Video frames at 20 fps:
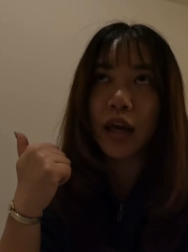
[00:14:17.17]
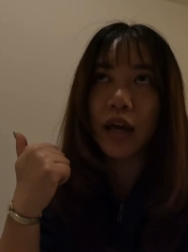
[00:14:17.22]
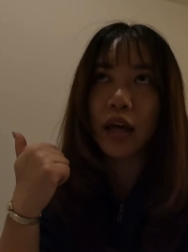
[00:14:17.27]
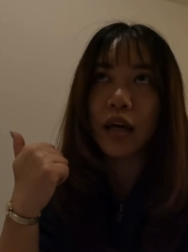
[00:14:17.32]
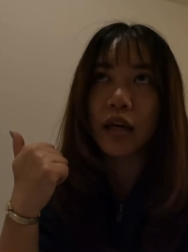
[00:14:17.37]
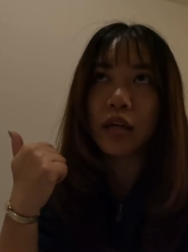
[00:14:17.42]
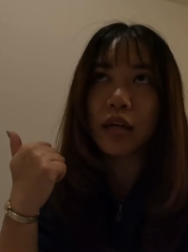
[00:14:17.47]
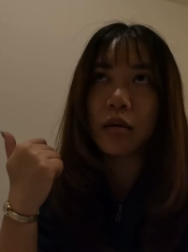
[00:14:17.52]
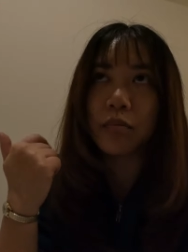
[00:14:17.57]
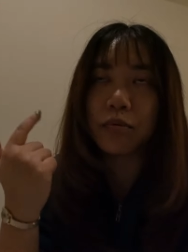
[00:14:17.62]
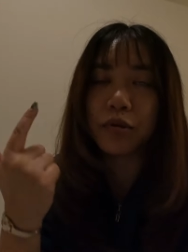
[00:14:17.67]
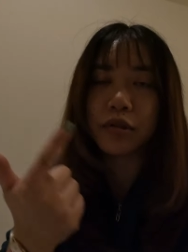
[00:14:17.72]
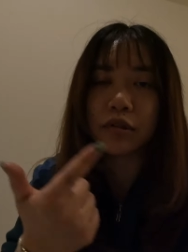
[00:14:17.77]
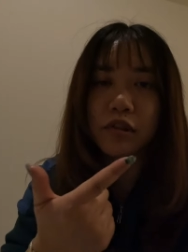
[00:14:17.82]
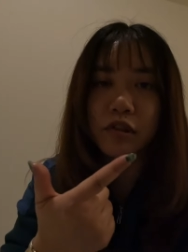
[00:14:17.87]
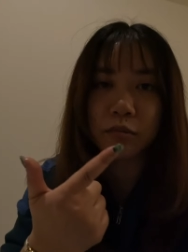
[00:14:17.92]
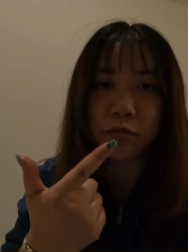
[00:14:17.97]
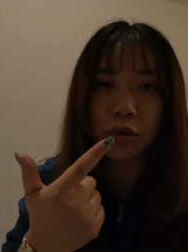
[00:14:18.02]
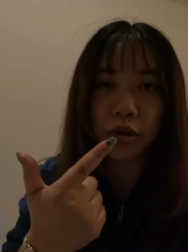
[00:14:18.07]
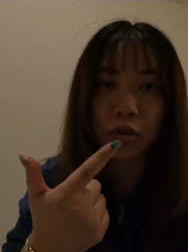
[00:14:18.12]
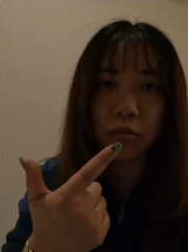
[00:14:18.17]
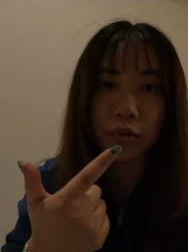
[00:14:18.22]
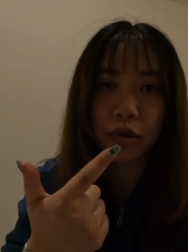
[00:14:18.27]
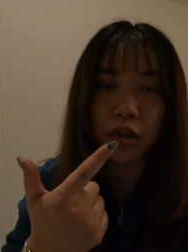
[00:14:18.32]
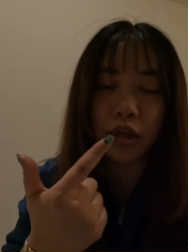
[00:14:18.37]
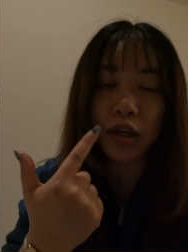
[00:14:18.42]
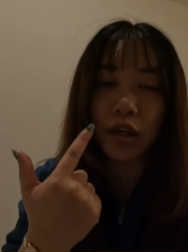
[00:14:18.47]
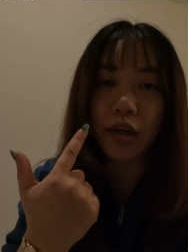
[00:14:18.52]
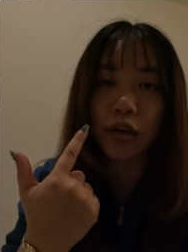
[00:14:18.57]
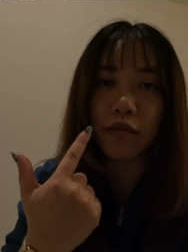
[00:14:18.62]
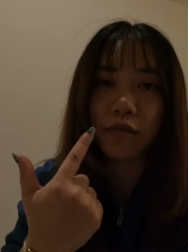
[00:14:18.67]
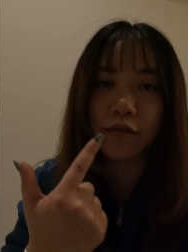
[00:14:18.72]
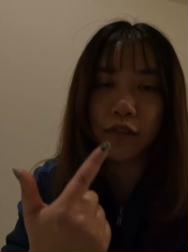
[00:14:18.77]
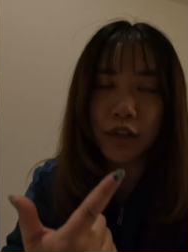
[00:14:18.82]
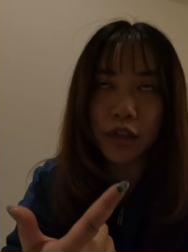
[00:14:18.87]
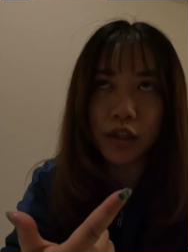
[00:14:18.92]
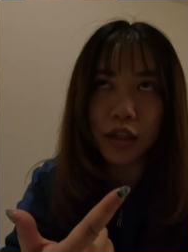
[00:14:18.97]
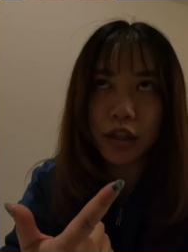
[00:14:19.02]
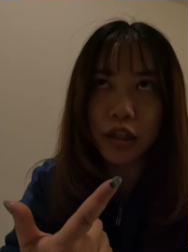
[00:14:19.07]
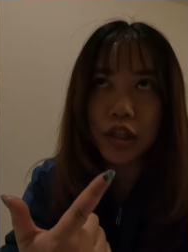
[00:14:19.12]
and Princess Mononoke
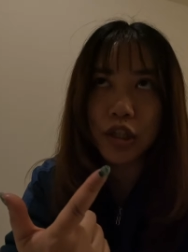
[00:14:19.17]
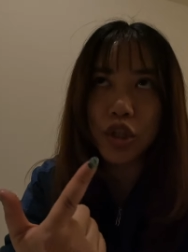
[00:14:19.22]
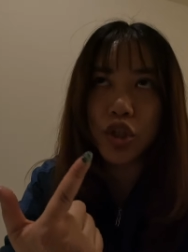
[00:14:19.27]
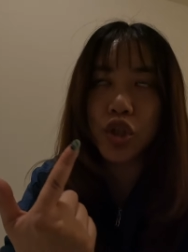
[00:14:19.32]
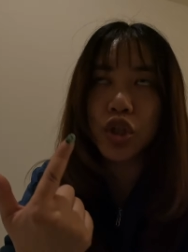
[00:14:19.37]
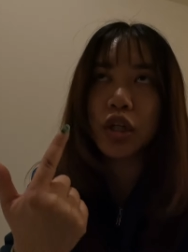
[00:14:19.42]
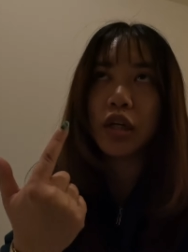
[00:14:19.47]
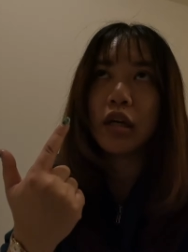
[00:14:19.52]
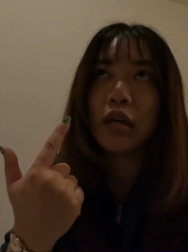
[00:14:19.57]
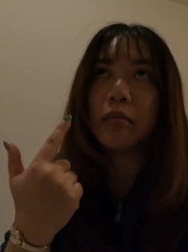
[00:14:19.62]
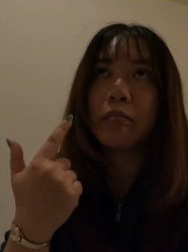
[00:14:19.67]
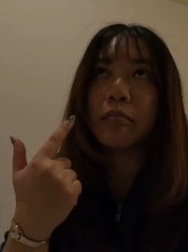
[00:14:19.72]
Village